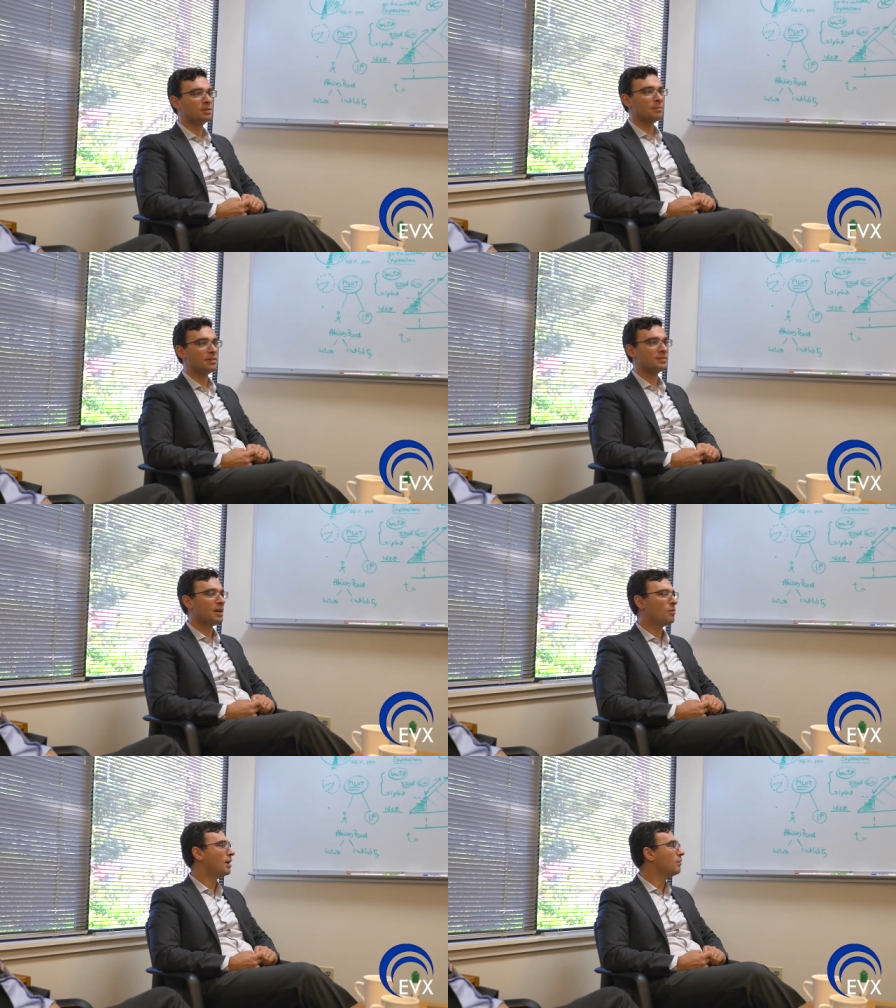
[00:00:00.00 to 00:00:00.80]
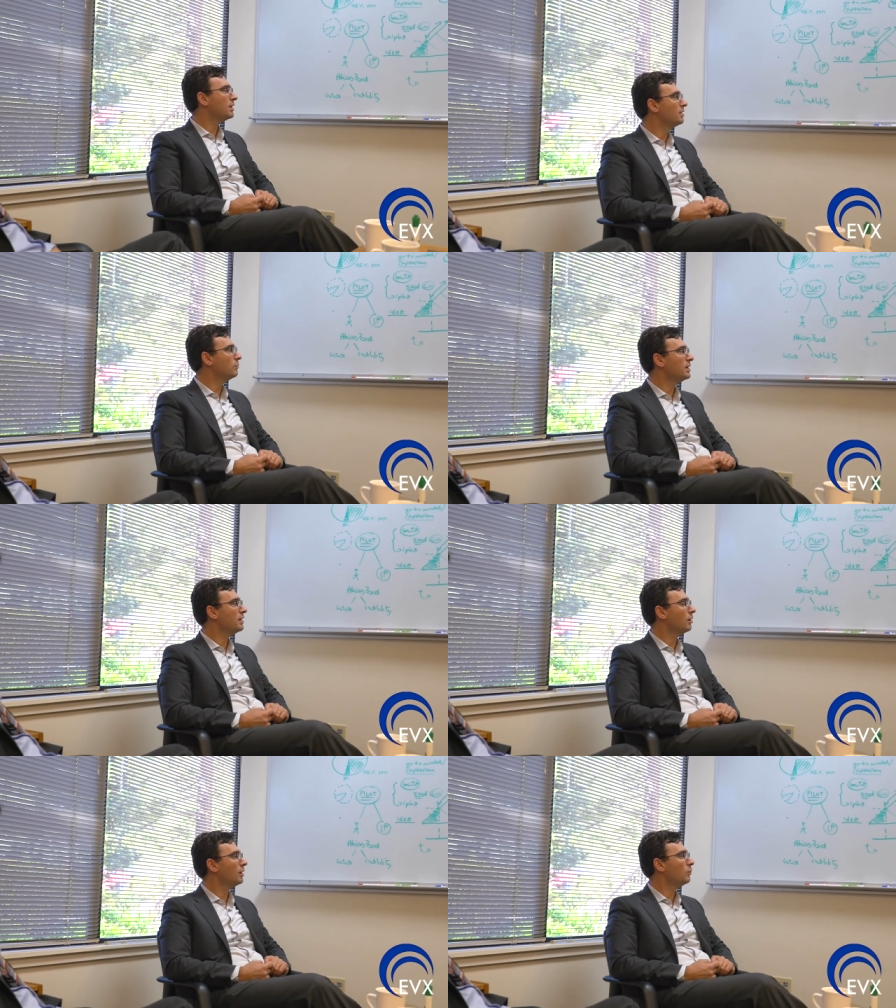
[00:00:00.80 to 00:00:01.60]
they may say, well, we, we,
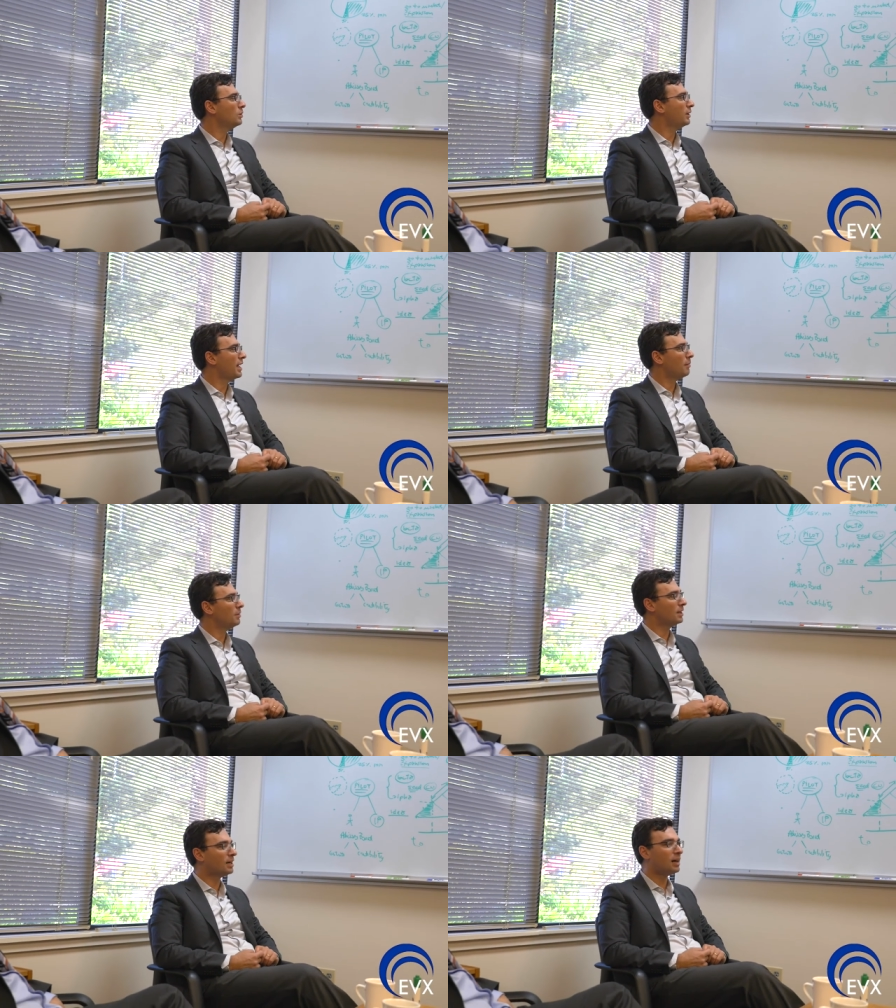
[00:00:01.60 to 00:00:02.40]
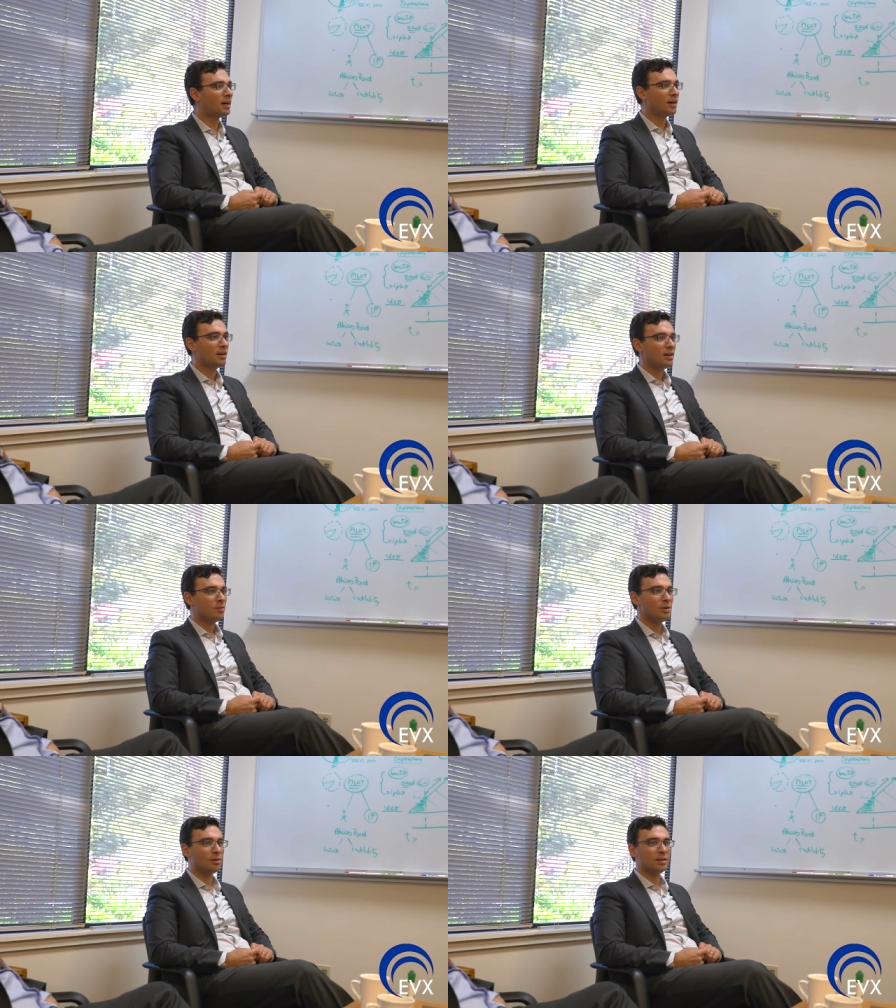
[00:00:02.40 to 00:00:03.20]
only, we don't care about the car,
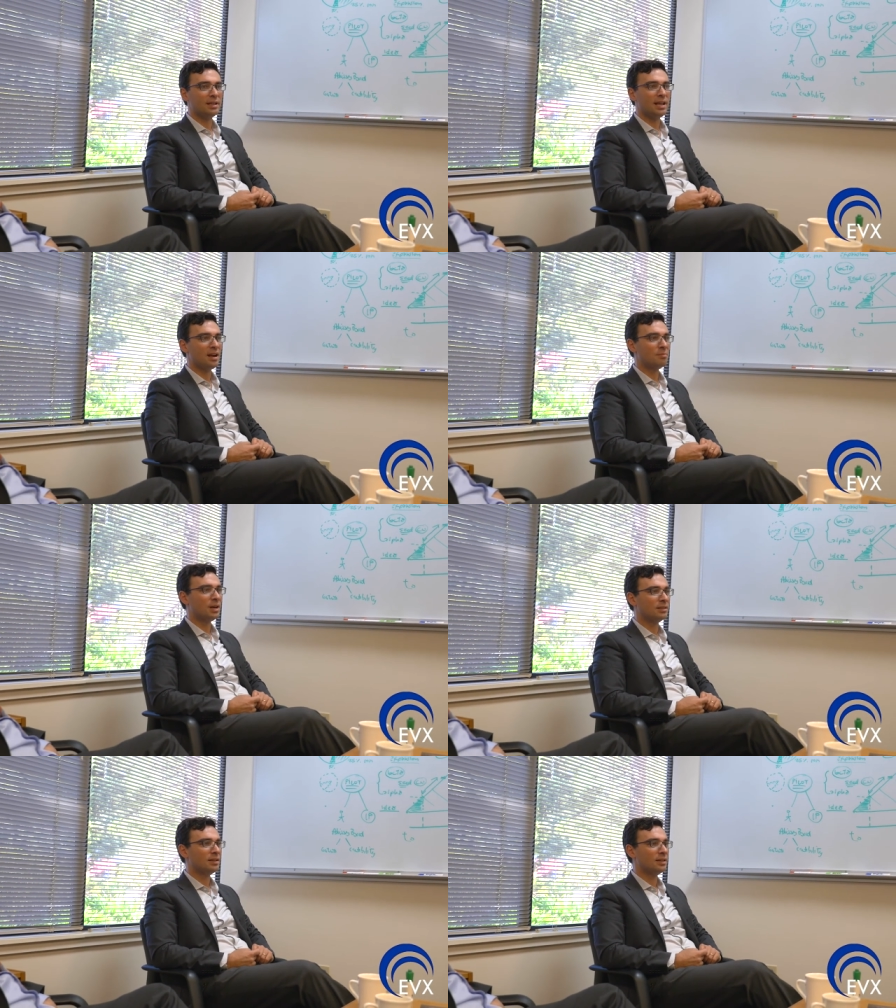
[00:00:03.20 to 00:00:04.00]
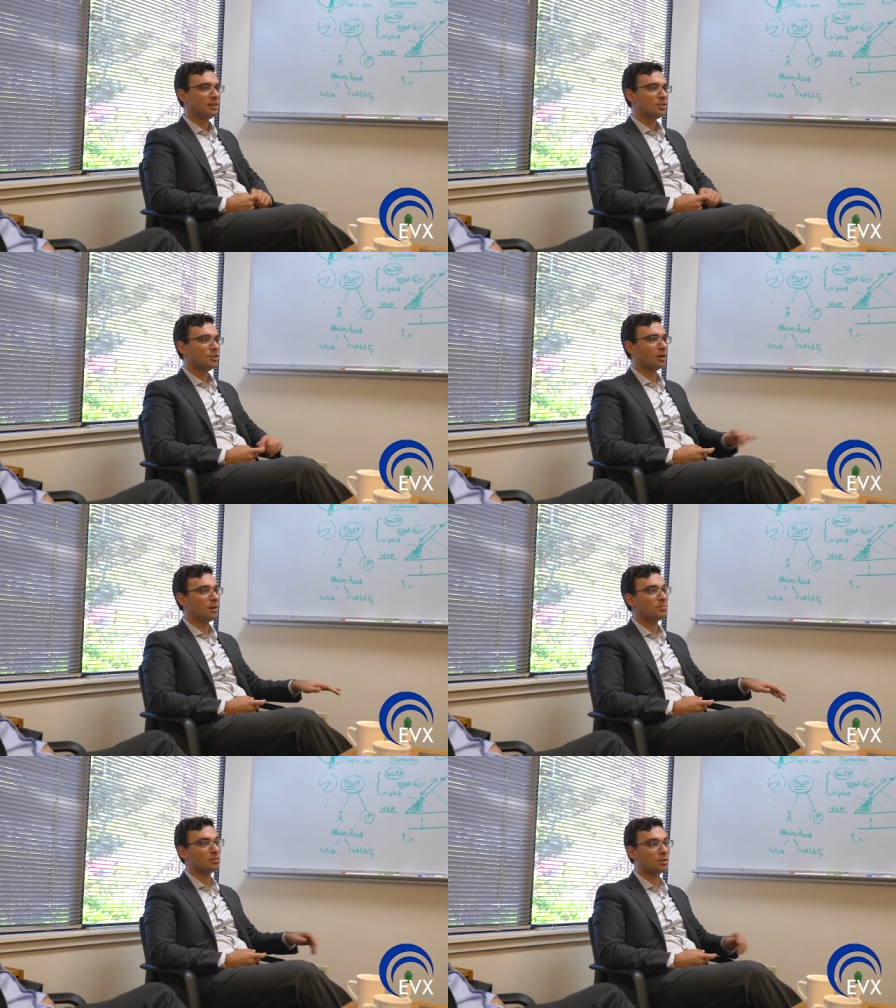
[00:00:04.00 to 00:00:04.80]
yep. we only care about the yep. shock
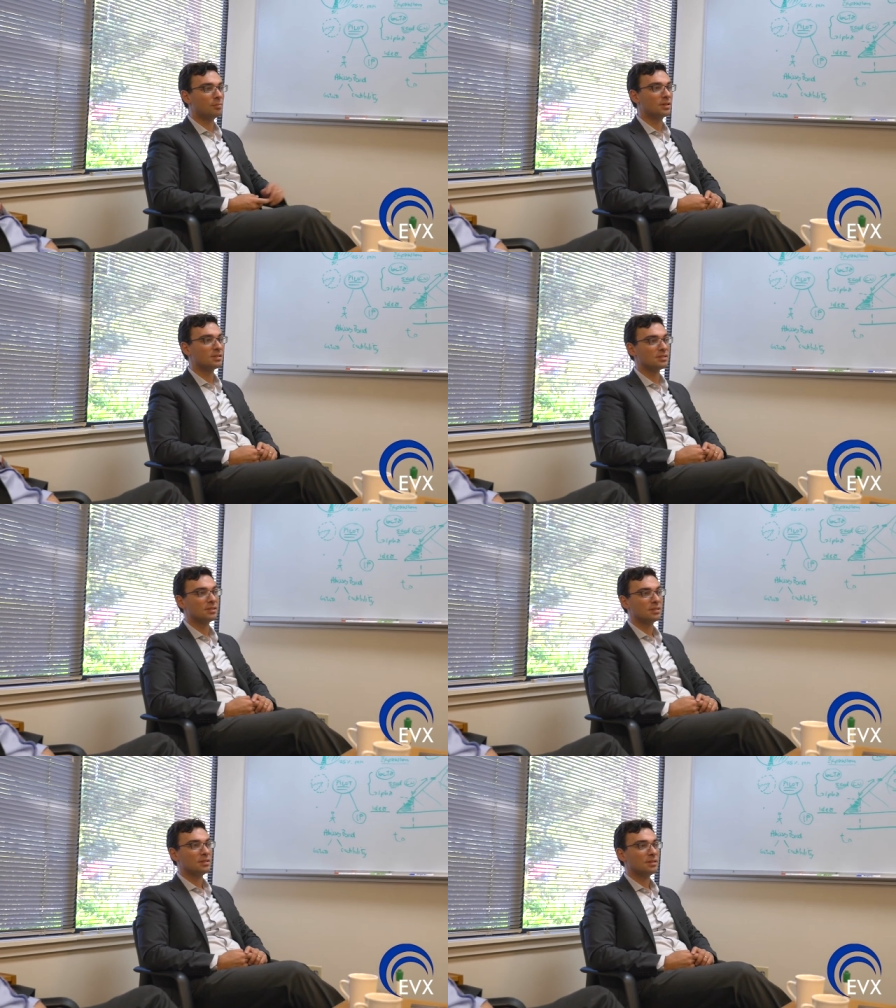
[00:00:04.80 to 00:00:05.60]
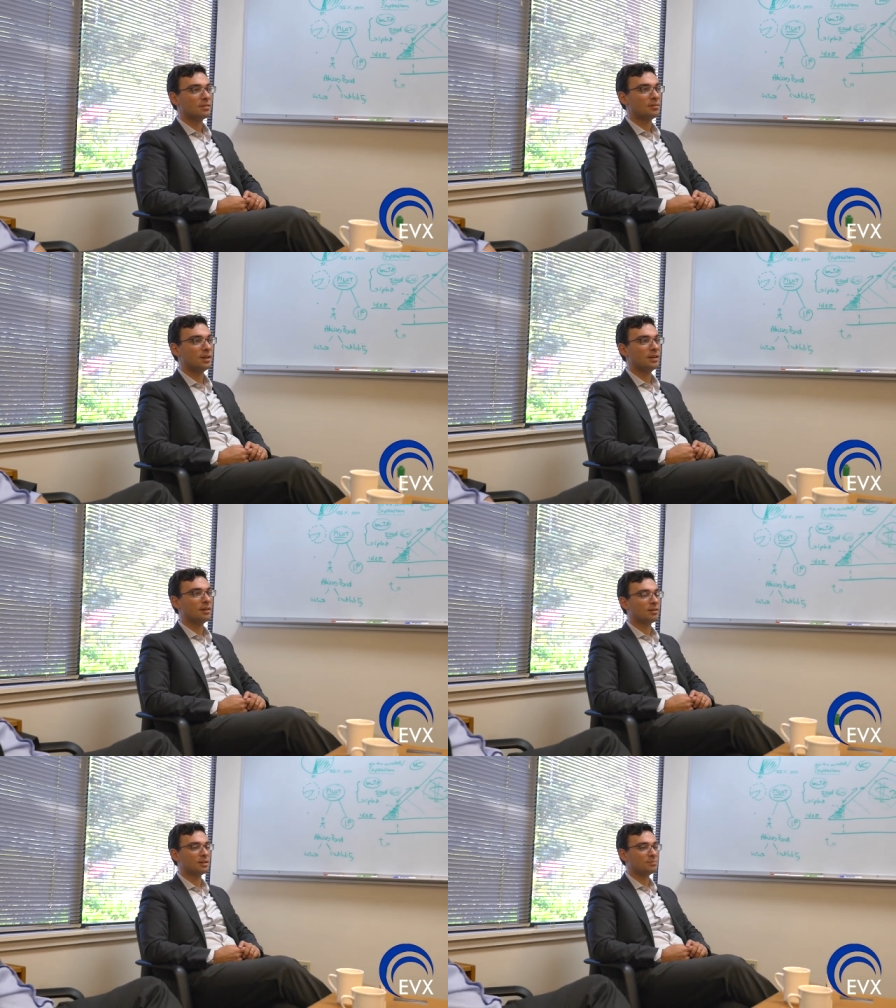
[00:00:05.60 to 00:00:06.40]
absorbers. Or, the battery. Right?
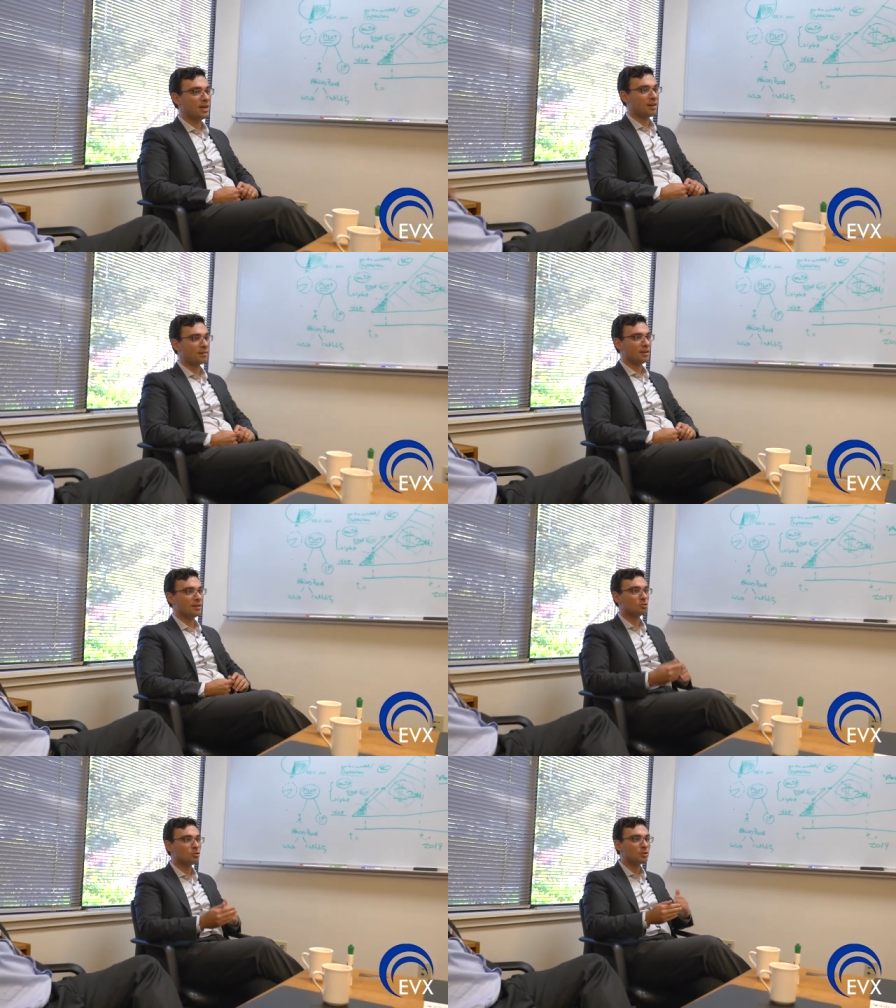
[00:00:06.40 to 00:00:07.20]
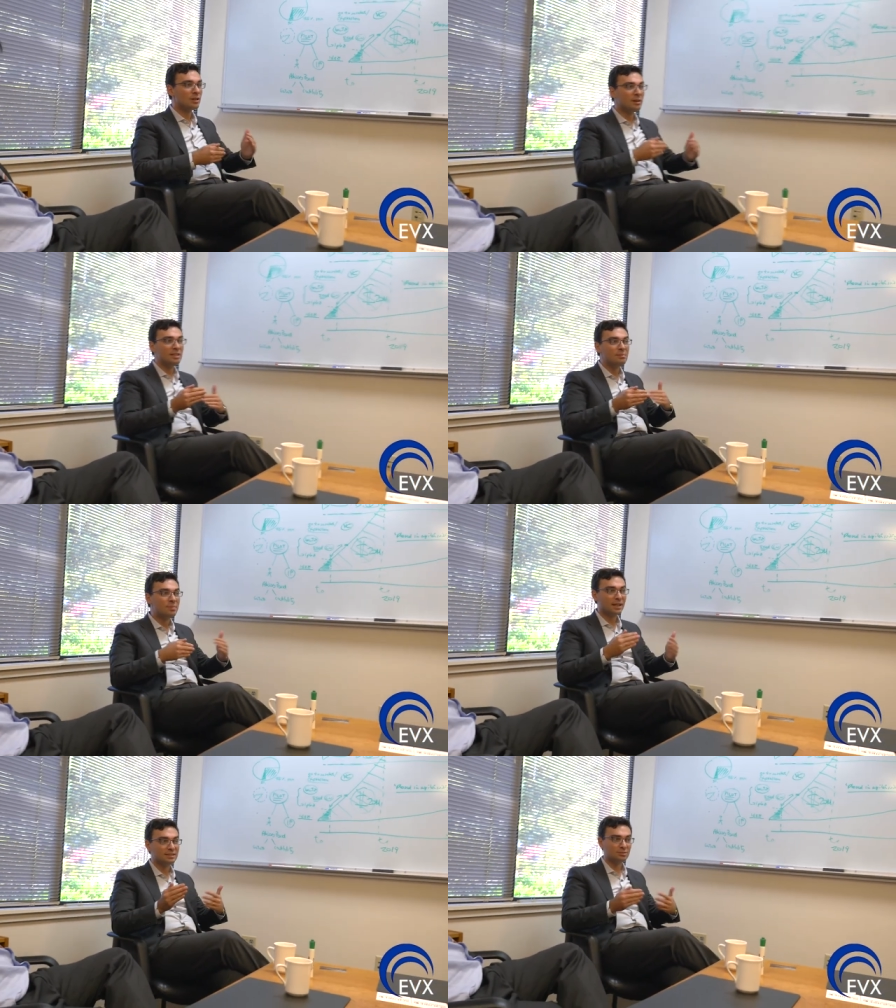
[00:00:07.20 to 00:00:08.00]
Or the battery. so it really
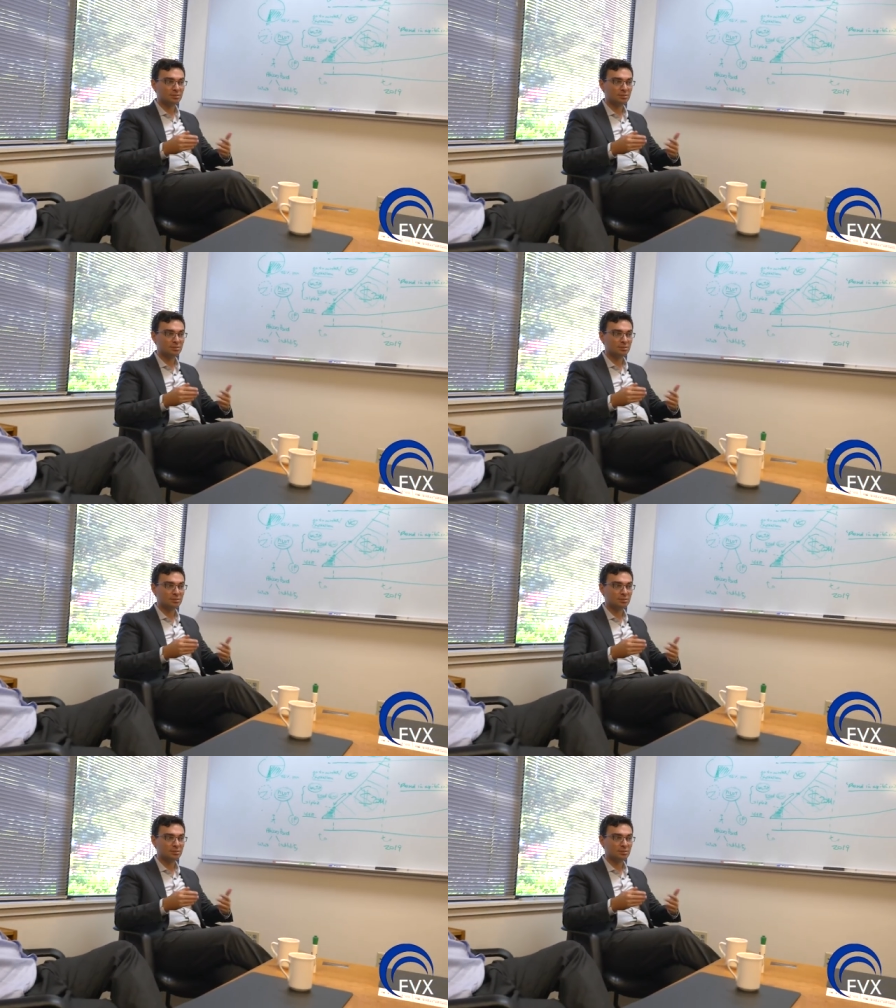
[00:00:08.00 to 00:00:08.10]
depends yeah.